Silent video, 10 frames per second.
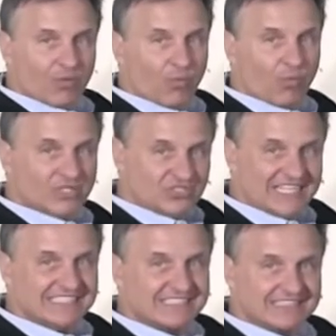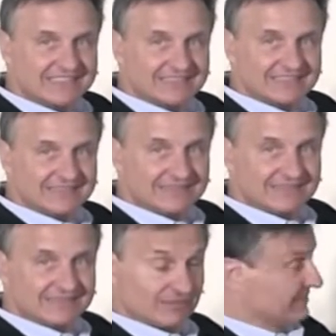what Jesus
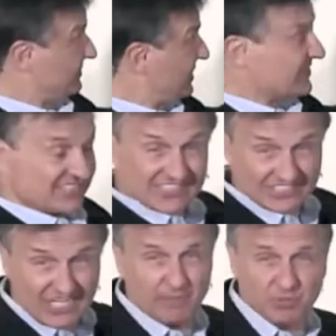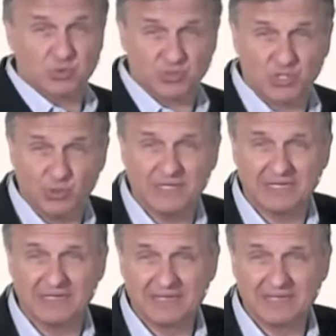what Jesus disciples were doing,